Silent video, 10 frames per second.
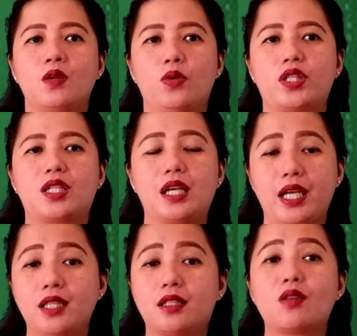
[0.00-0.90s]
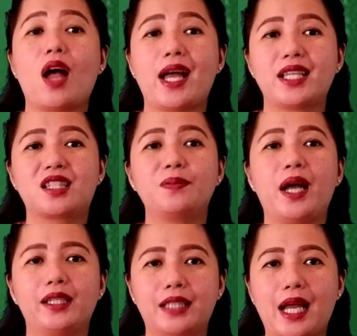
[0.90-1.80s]
which lead to
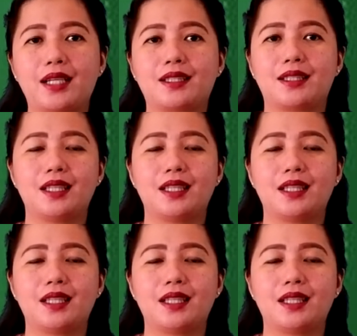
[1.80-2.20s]
asthma attacks